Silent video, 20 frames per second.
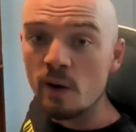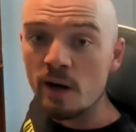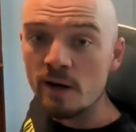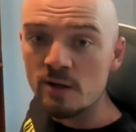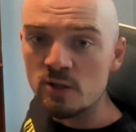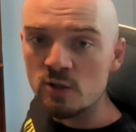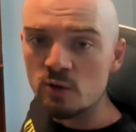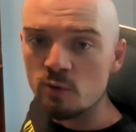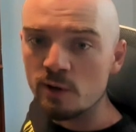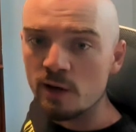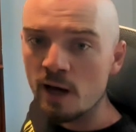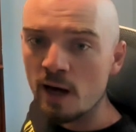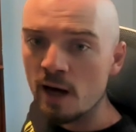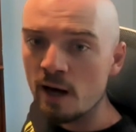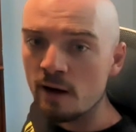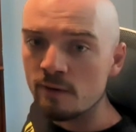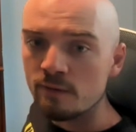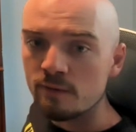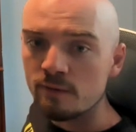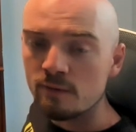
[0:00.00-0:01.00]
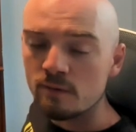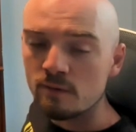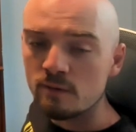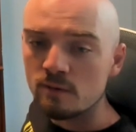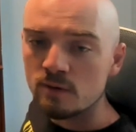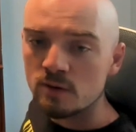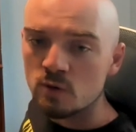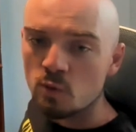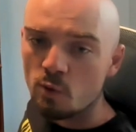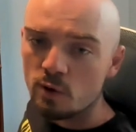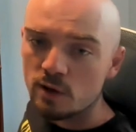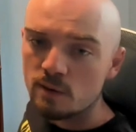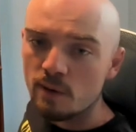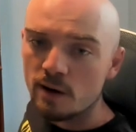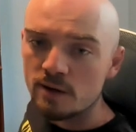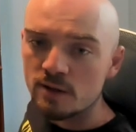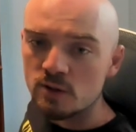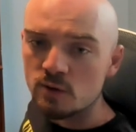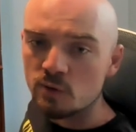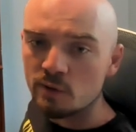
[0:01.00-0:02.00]
minus 3.5, 20
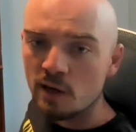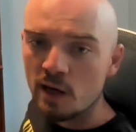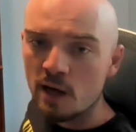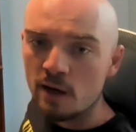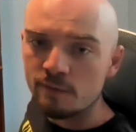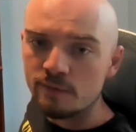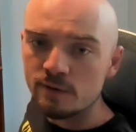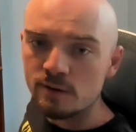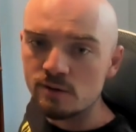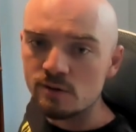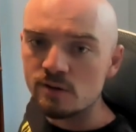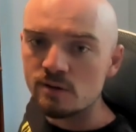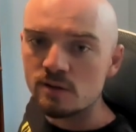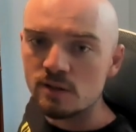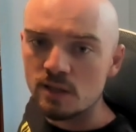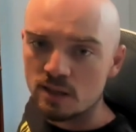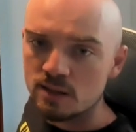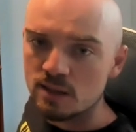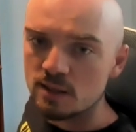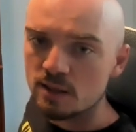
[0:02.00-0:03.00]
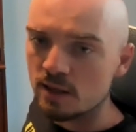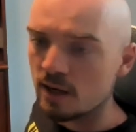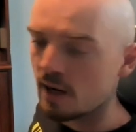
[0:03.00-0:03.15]
minus 3.5 is 16.5,